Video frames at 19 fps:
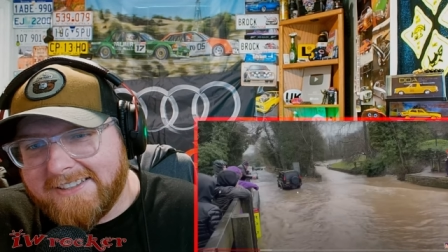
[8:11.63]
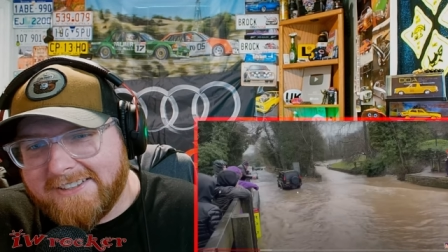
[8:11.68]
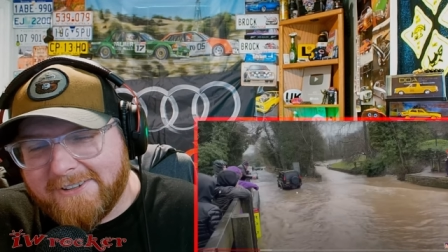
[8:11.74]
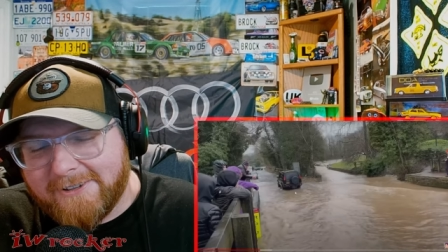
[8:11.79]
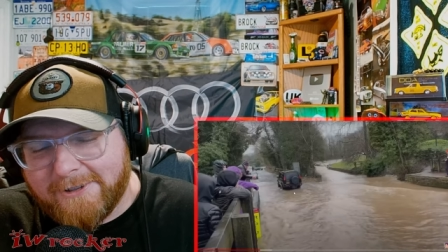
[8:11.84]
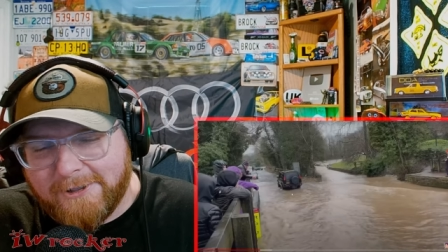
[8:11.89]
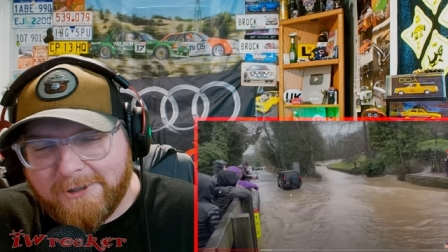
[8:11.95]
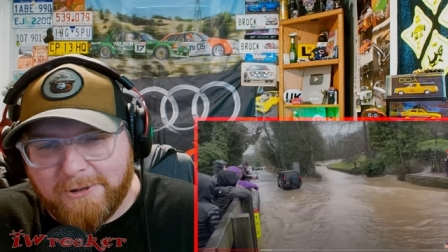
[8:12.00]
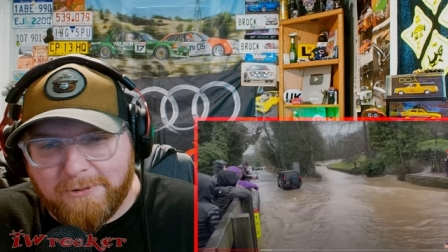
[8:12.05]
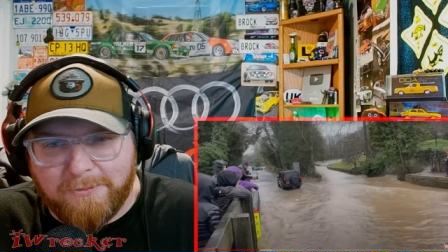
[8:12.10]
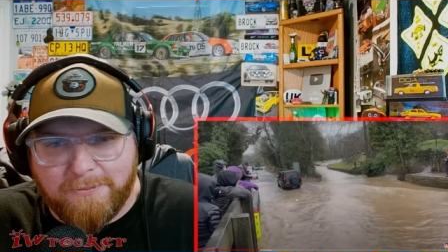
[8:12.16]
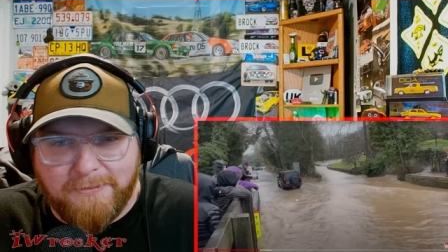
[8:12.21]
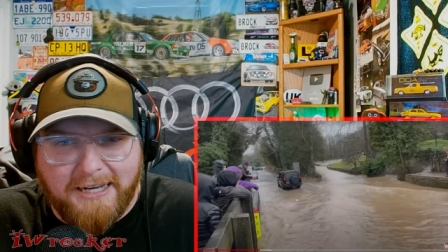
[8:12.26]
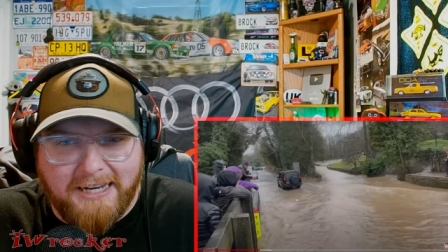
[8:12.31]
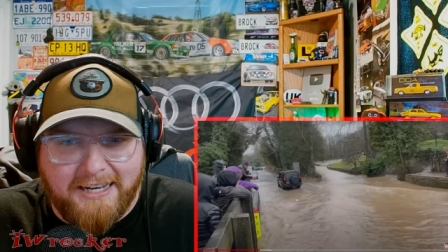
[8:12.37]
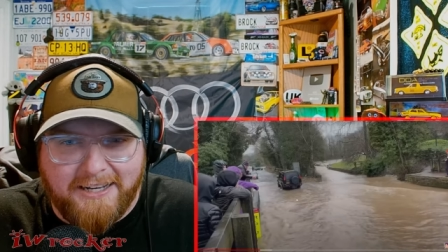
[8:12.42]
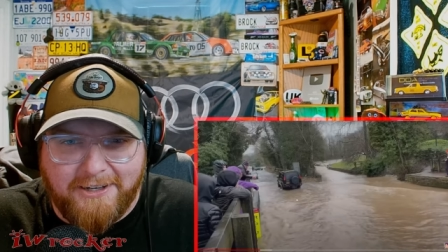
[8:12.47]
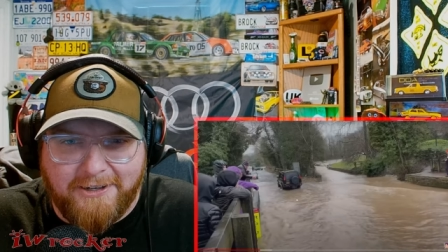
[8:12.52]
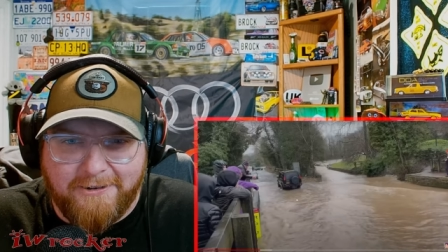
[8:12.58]
Oh
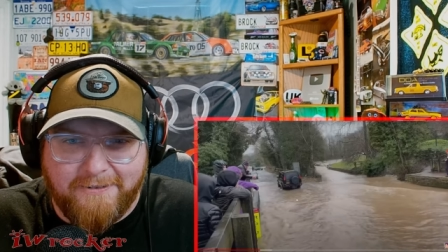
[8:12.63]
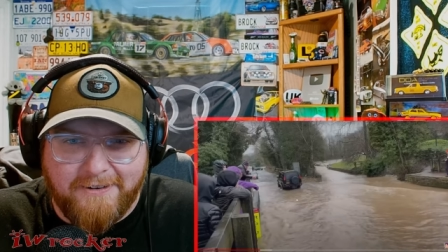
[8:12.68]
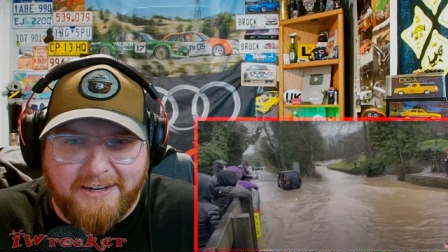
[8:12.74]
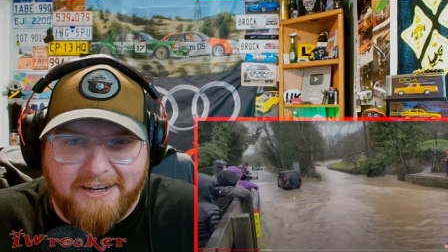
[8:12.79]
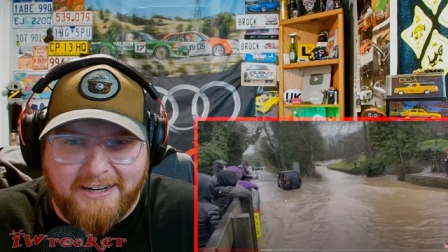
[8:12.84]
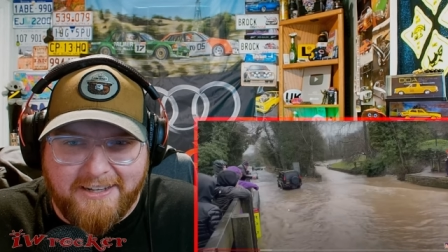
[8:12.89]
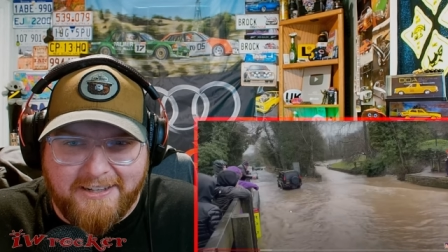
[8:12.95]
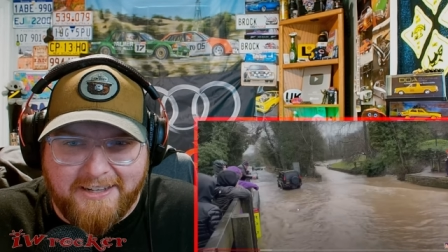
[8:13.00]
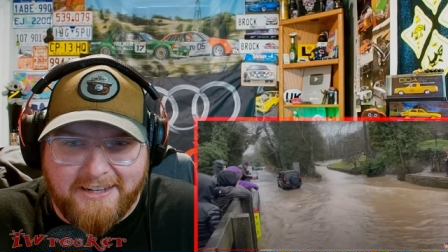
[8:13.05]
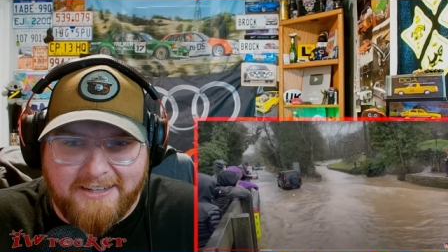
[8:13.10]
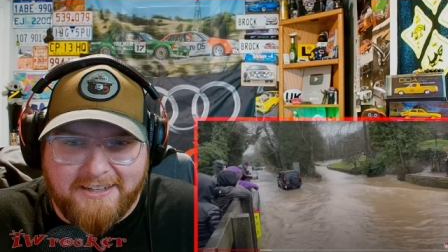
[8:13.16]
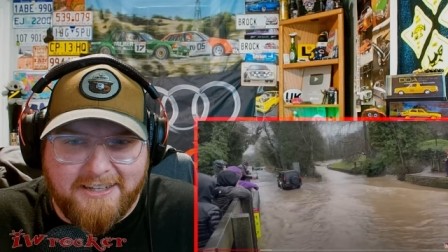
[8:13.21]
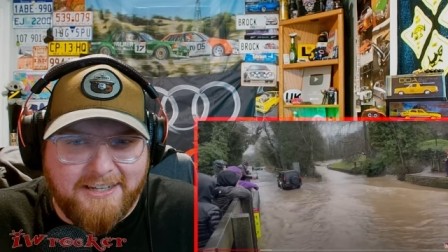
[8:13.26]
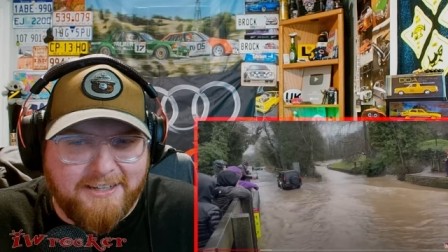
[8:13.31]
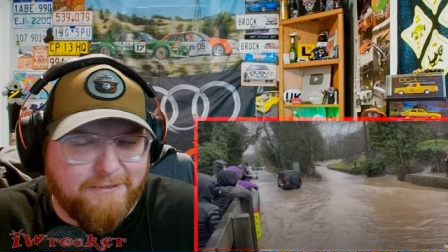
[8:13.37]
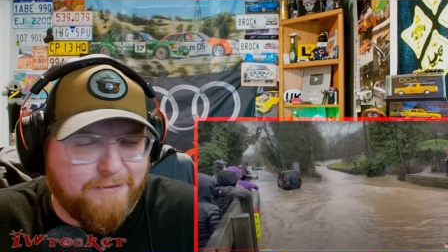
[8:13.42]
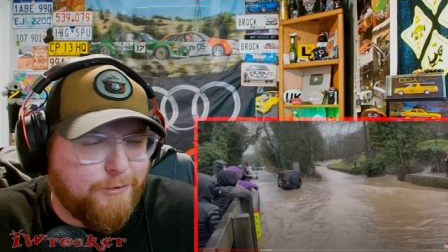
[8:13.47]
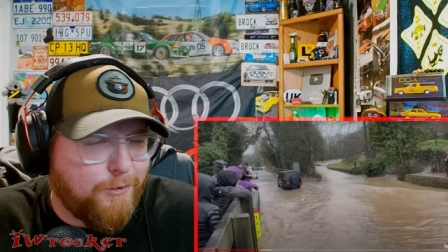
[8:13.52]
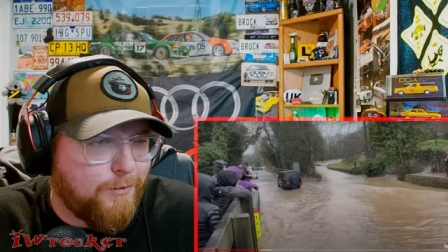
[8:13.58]
man, you don't want any of that. And
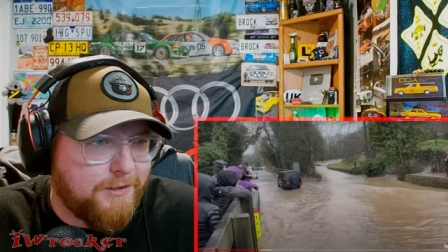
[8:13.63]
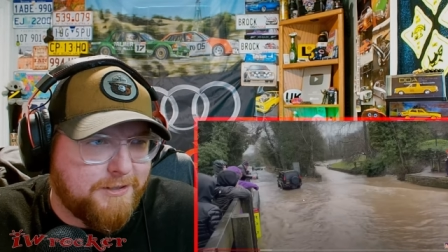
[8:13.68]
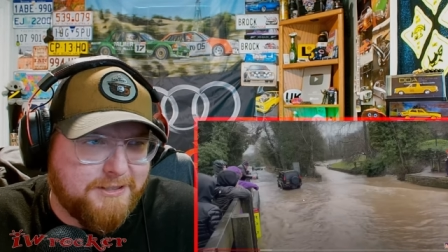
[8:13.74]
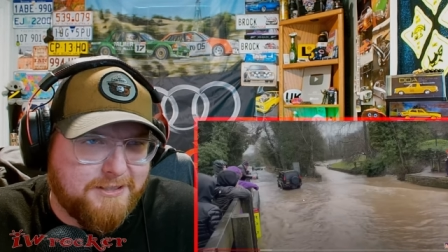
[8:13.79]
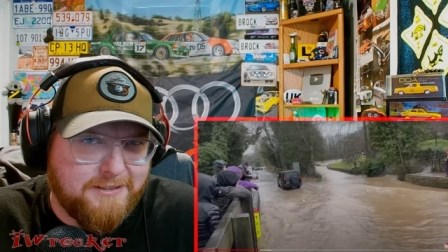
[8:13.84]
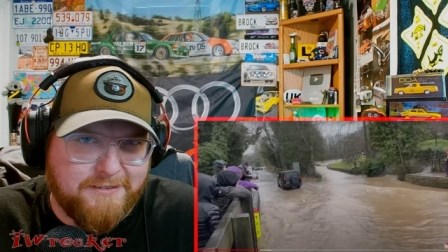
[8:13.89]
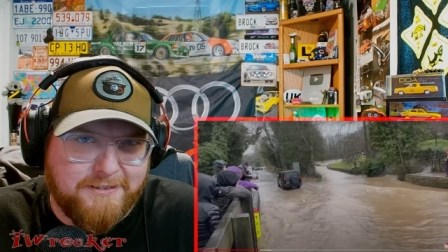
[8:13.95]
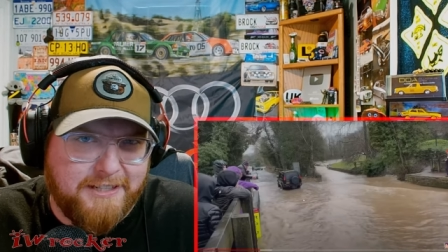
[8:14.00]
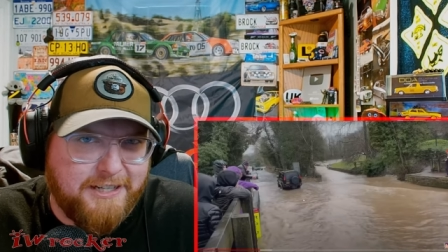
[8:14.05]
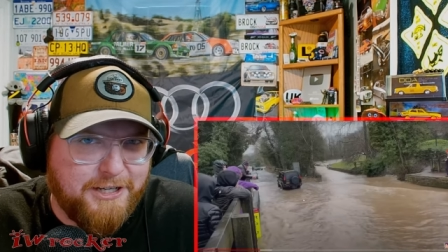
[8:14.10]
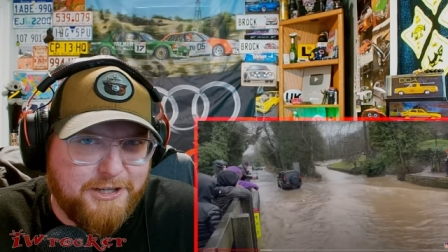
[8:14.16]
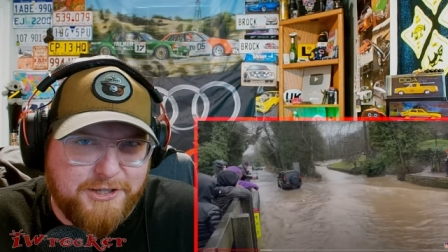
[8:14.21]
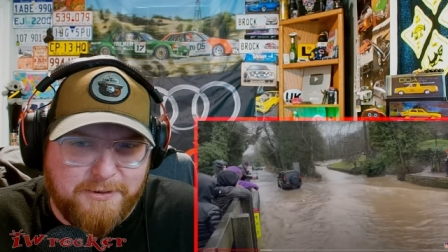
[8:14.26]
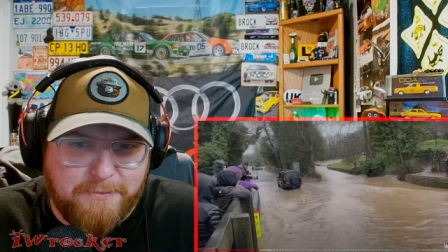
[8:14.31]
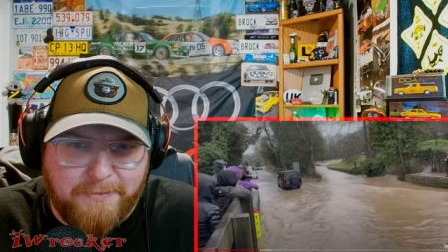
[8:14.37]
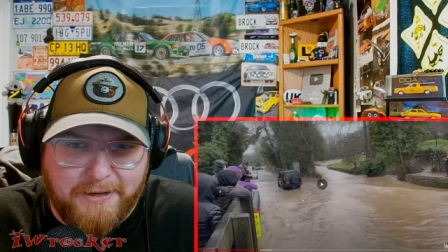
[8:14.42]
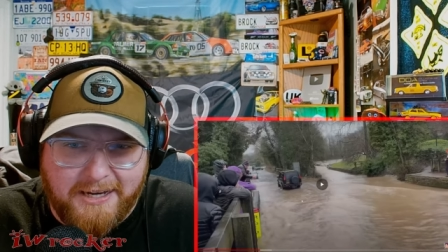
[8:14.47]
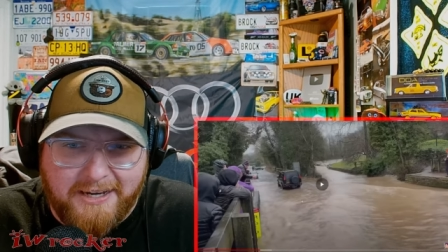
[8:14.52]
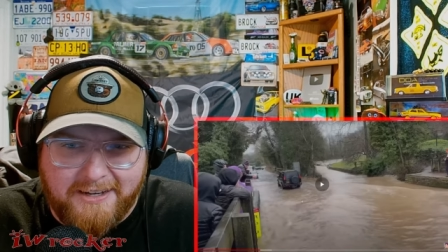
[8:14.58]
then of course the
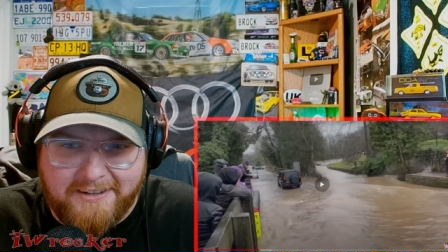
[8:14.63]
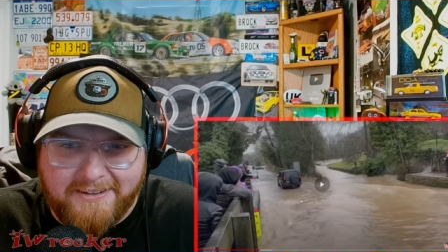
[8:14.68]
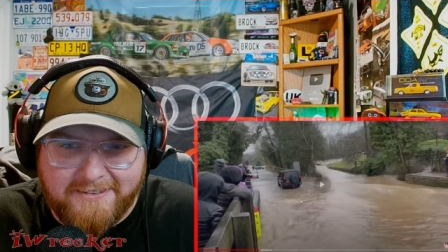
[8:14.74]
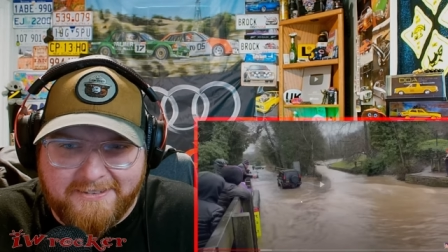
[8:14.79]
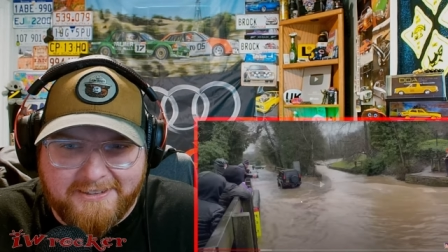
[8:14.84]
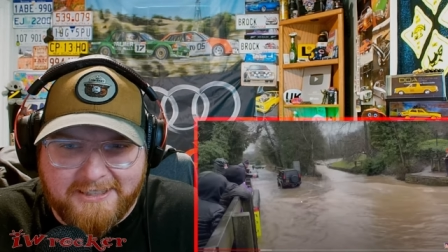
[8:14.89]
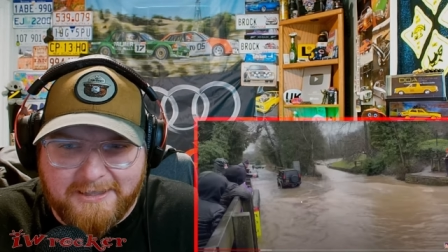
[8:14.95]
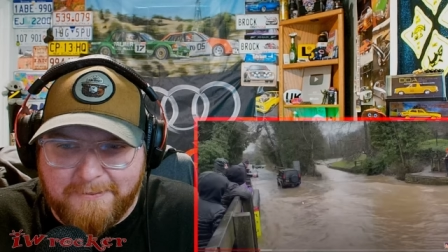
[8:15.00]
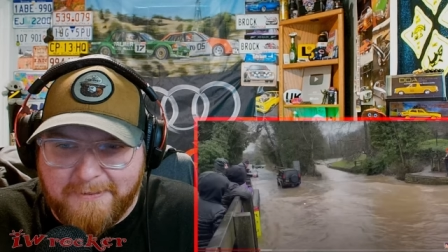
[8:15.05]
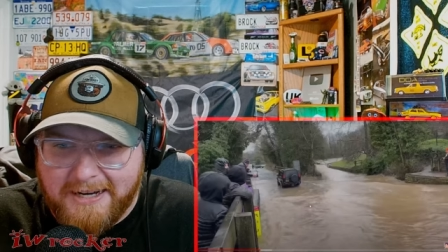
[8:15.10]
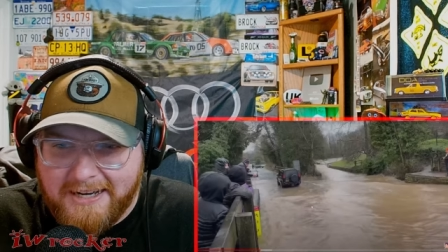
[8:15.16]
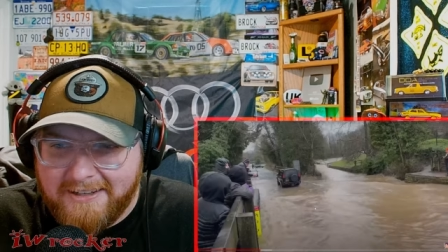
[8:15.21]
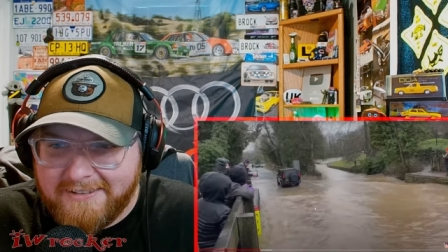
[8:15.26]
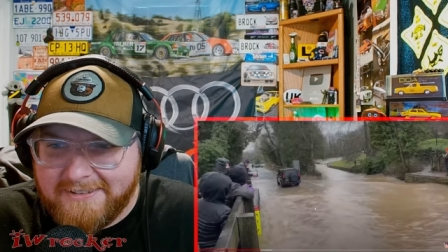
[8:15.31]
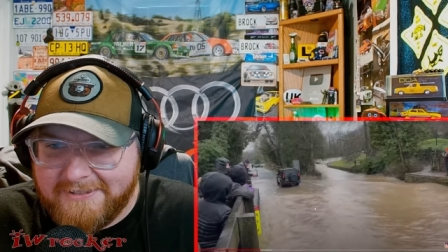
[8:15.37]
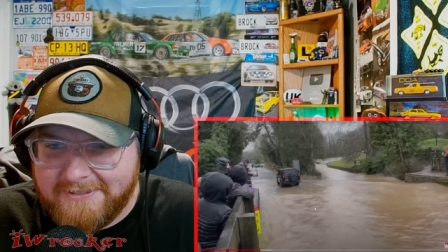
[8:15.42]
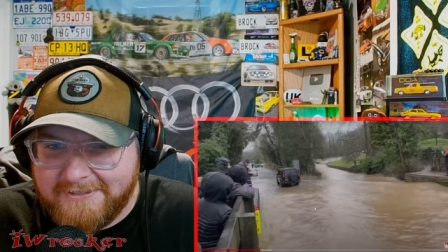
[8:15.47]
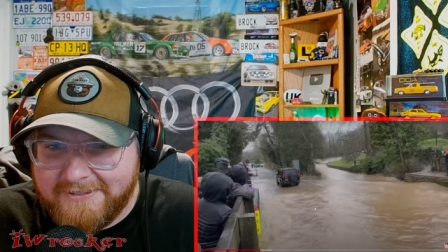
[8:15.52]
engine bay. Come on.